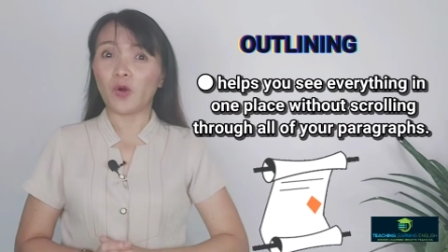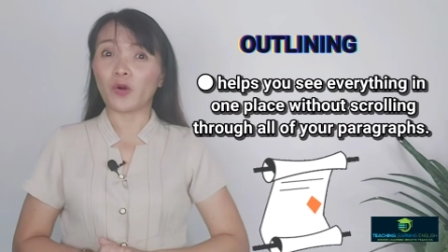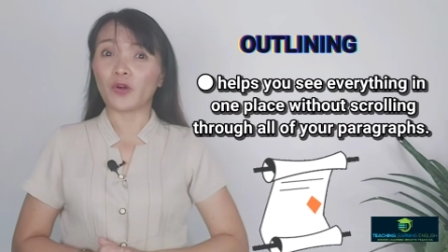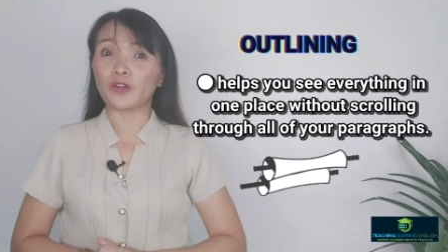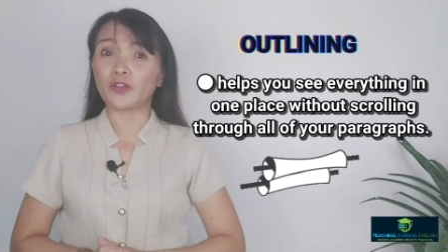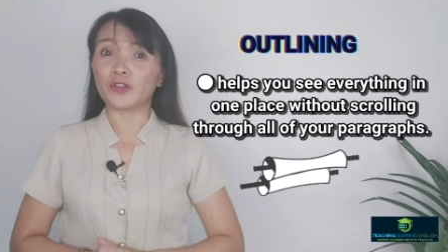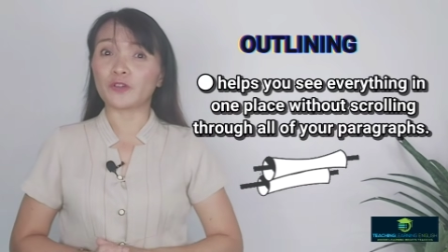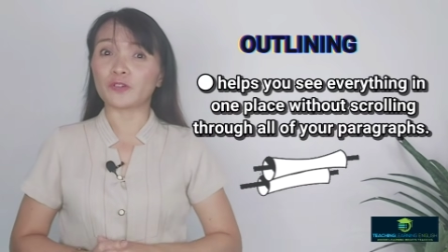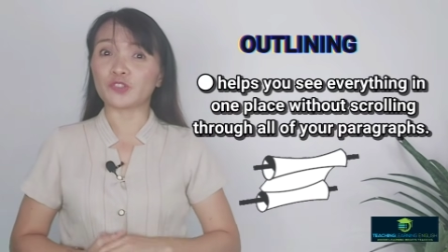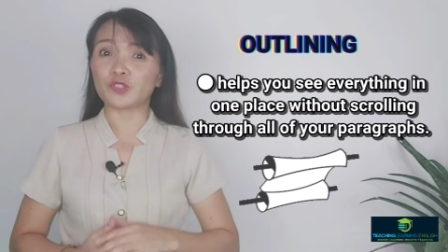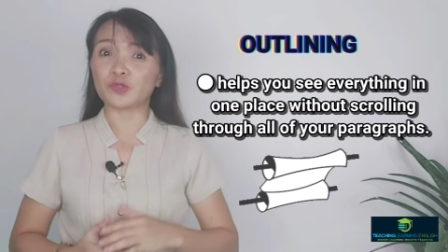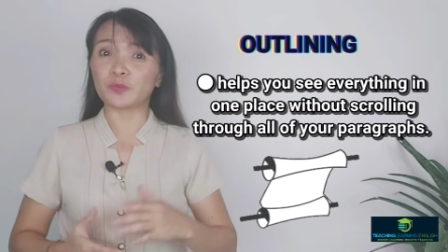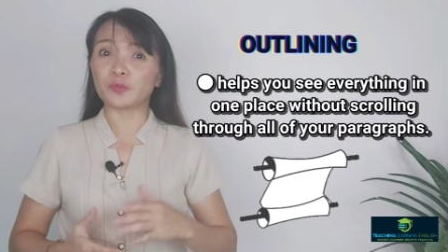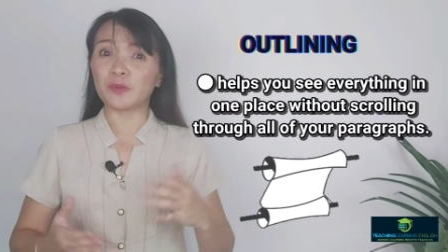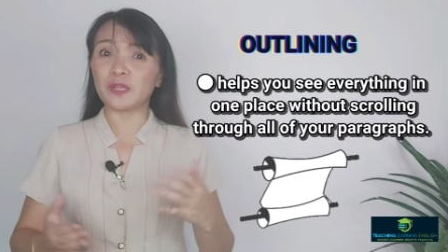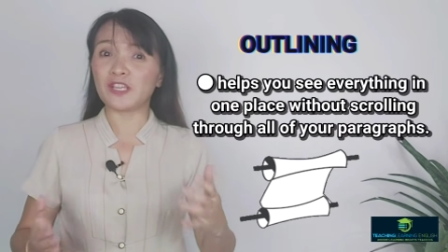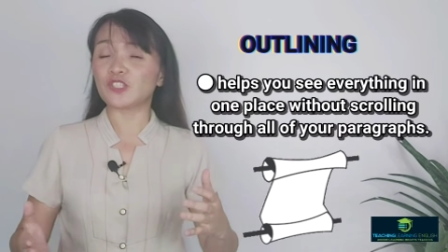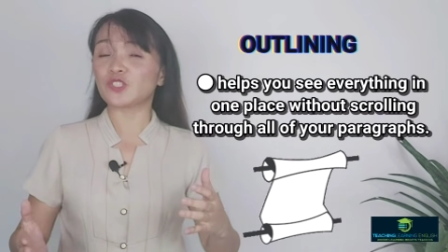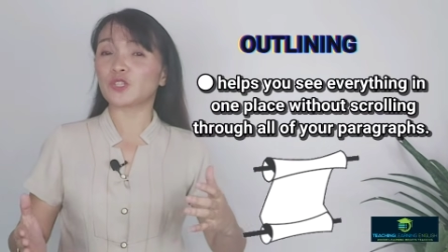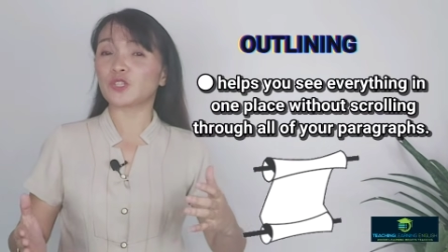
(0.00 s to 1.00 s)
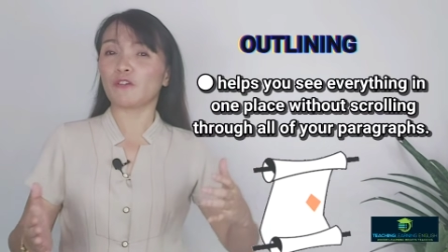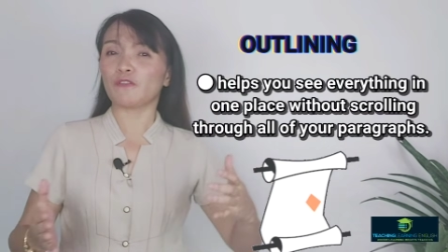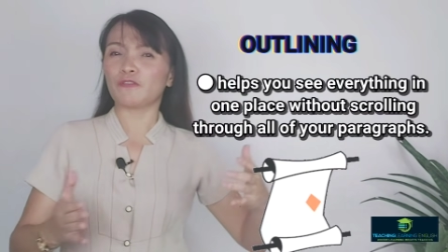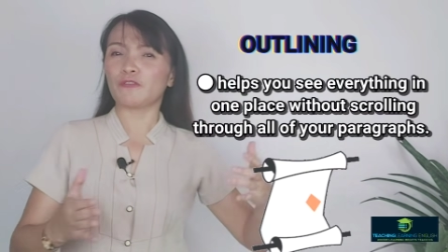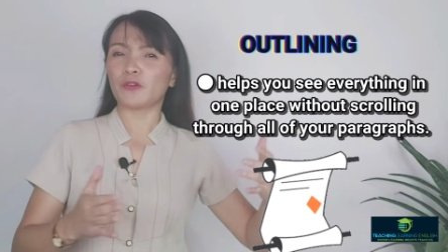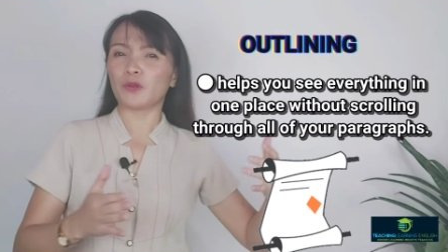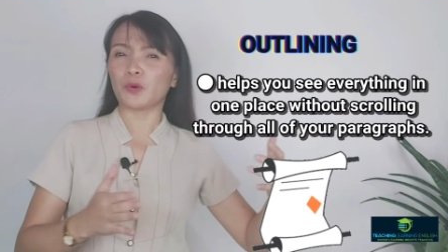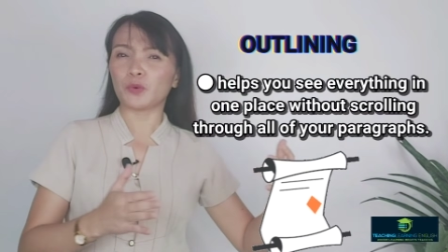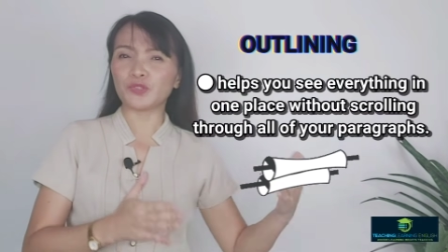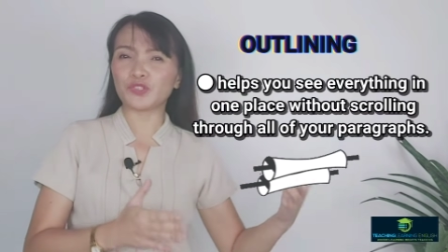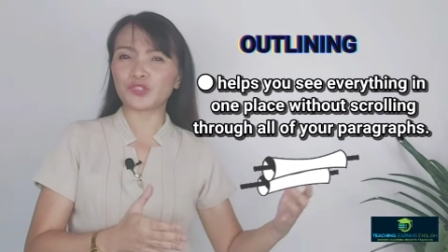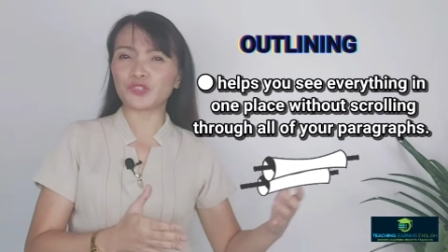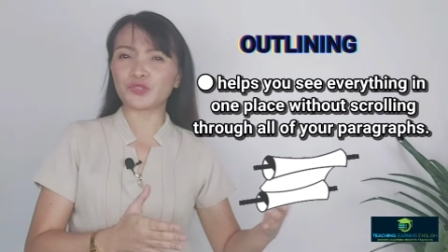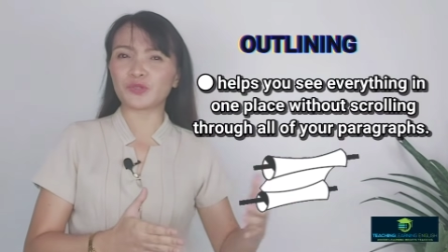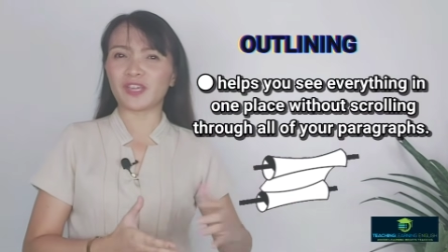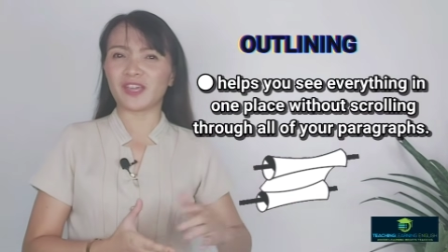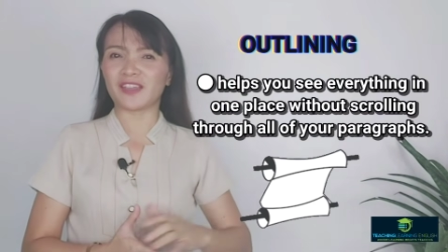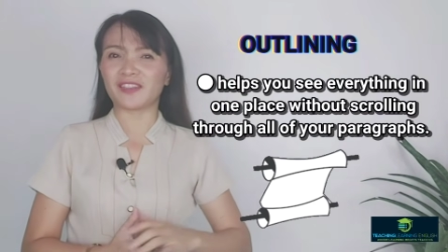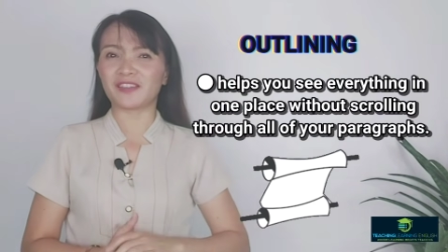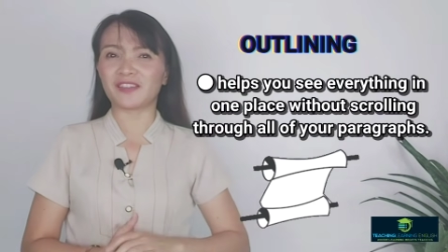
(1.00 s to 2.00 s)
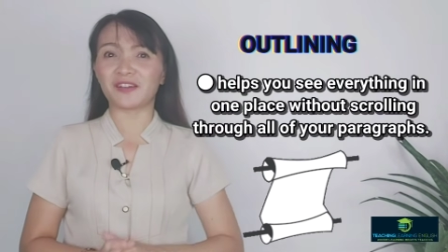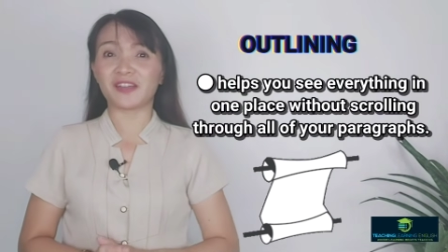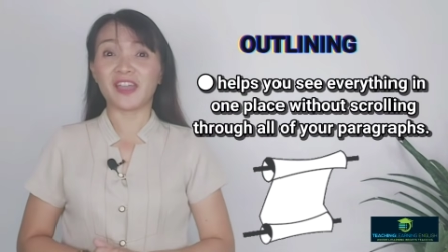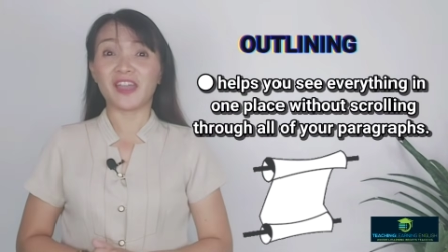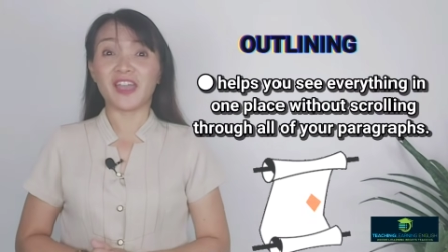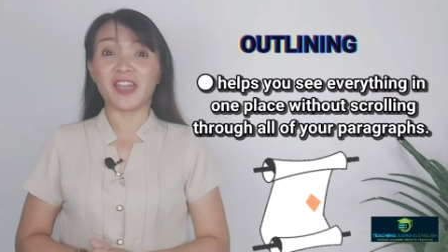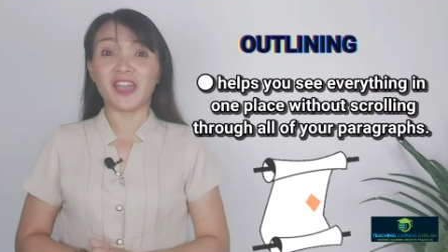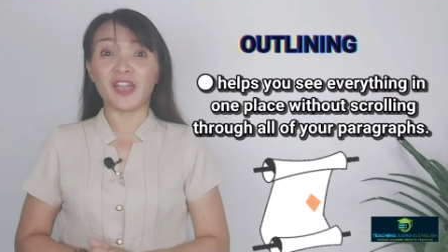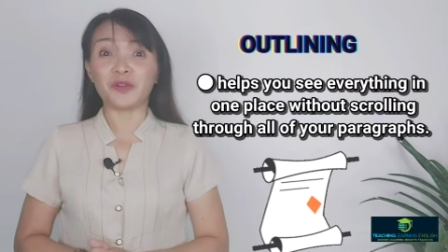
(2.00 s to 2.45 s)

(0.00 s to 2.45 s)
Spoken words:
or your speech flows together